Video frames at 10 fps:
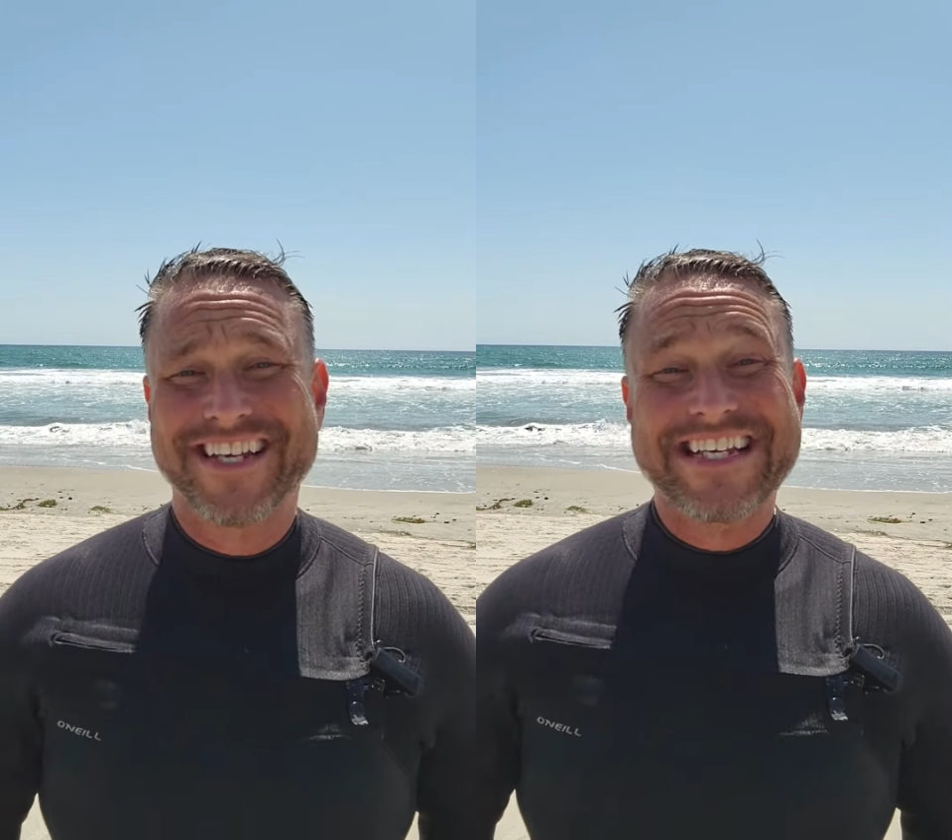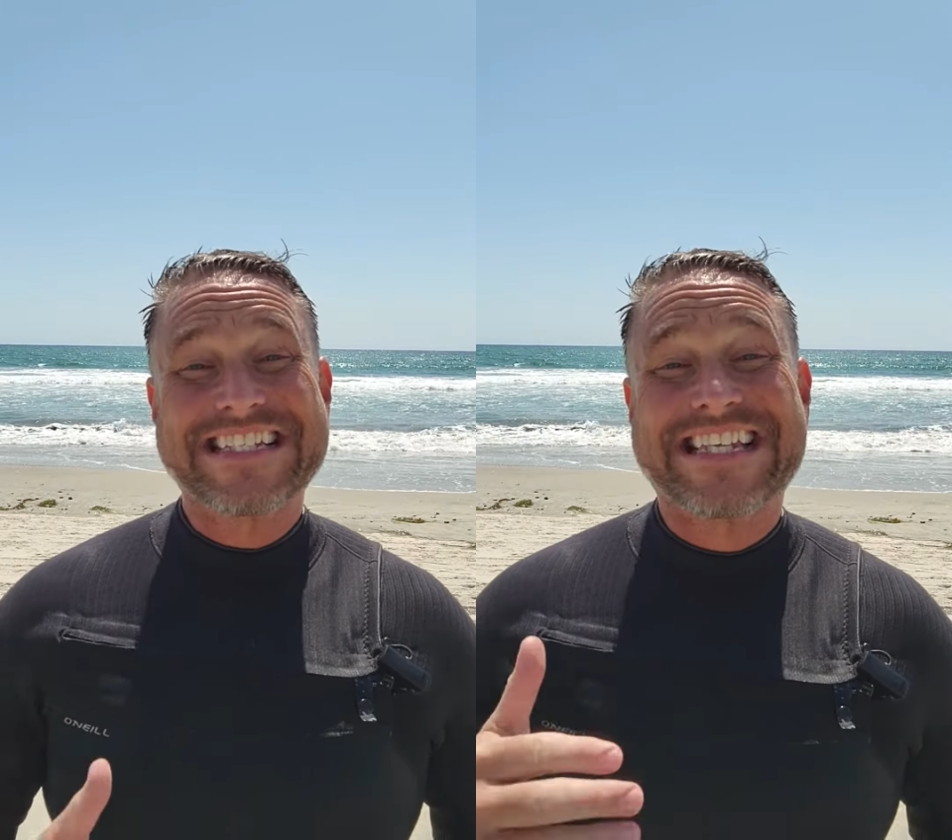
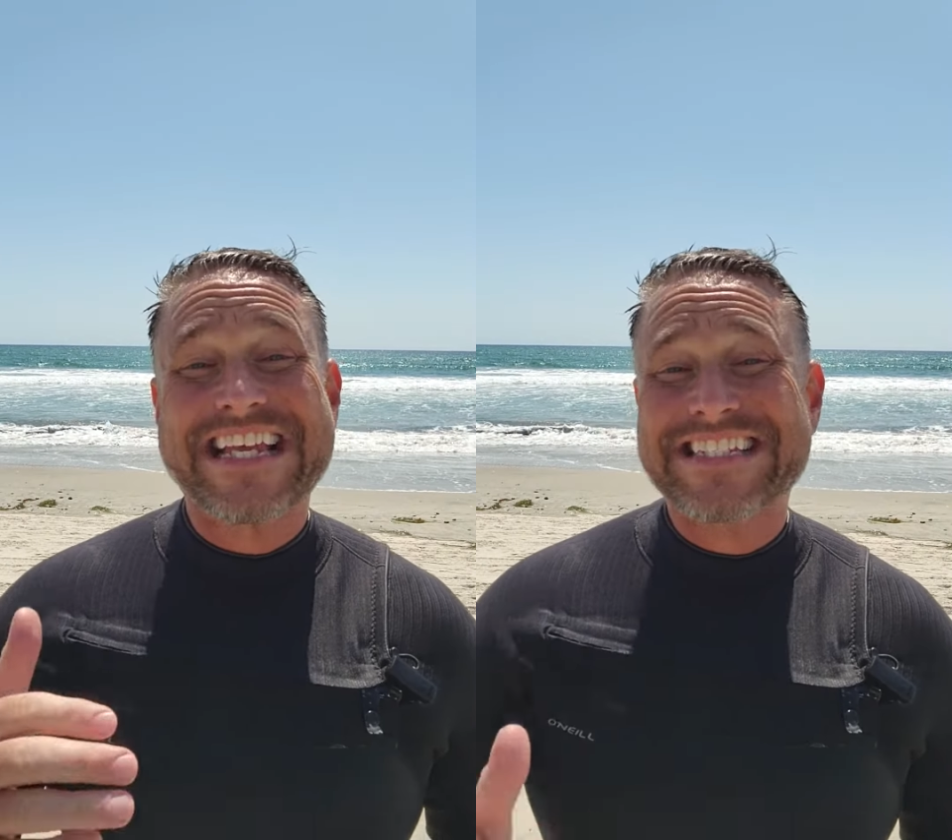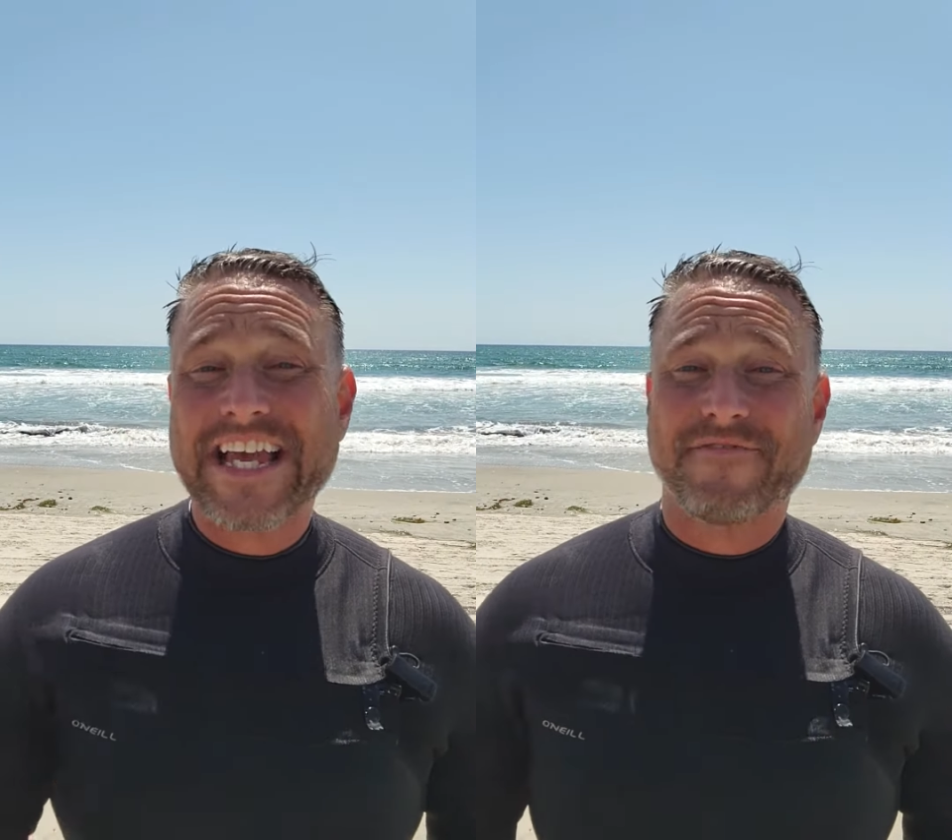Stay
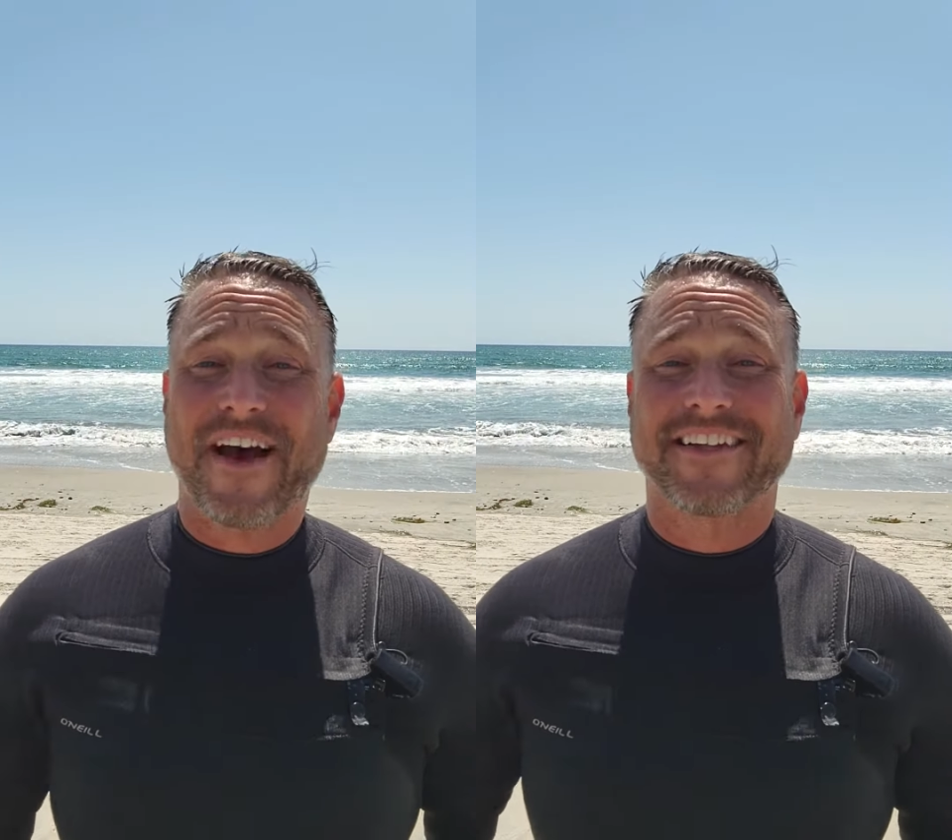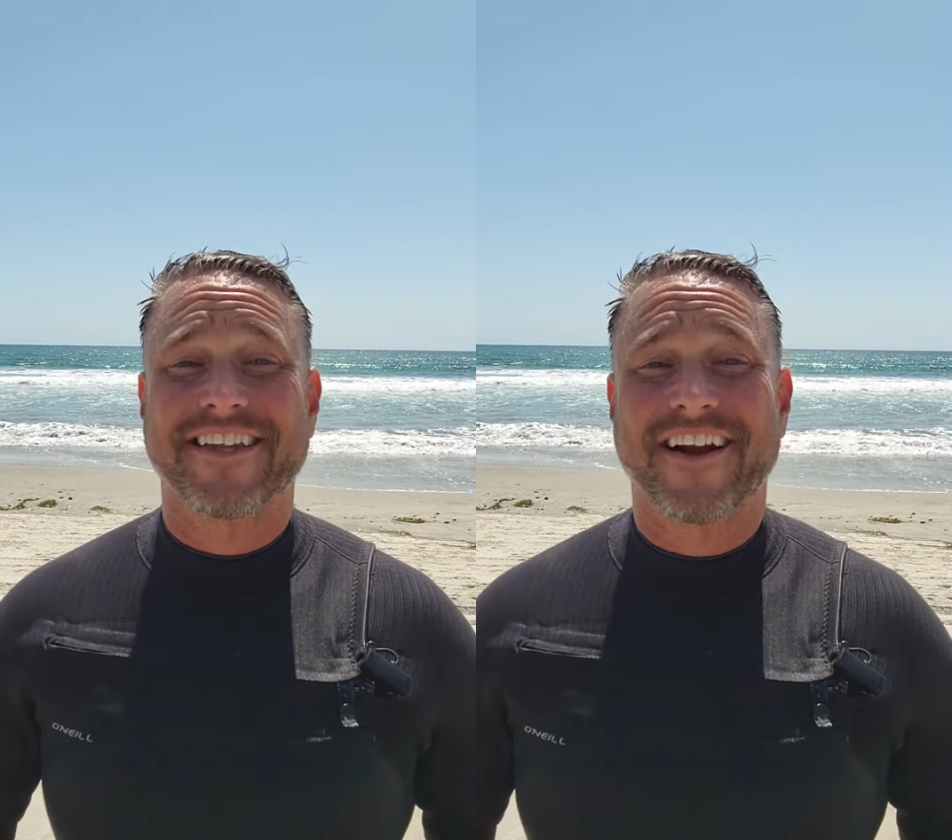safe
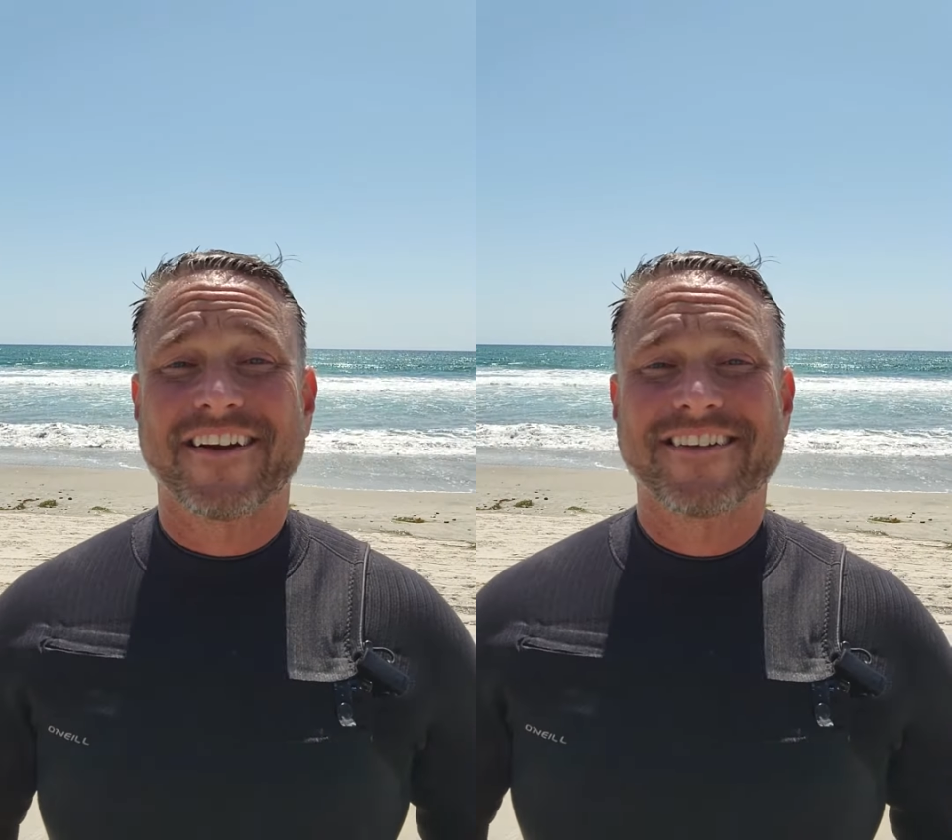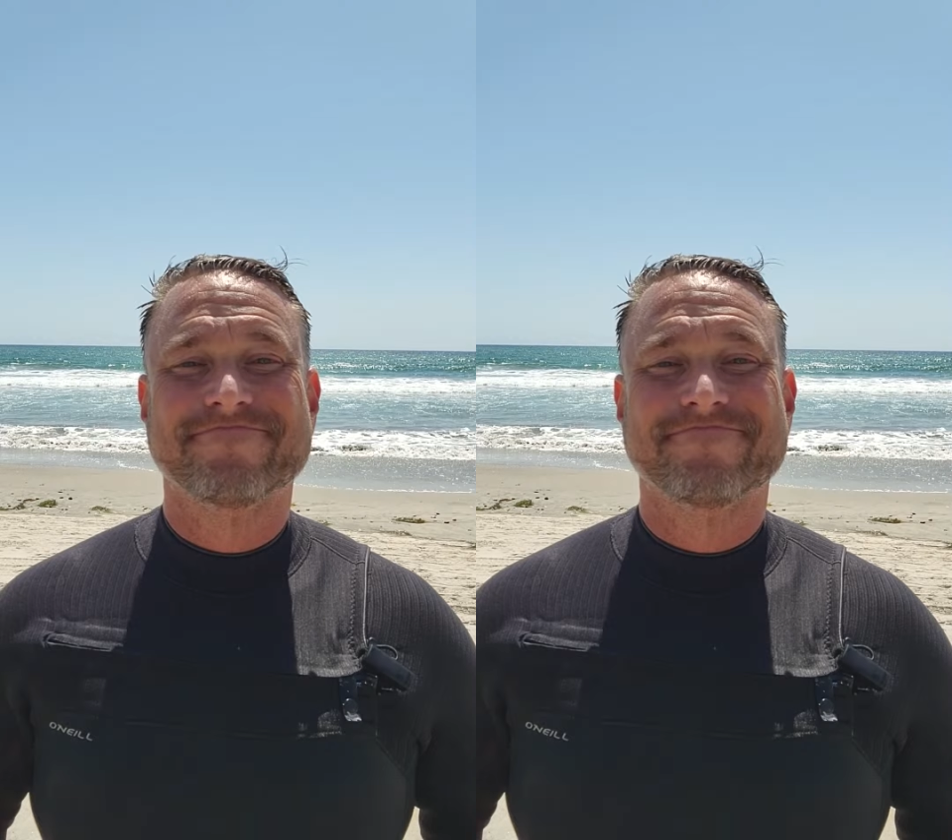out there.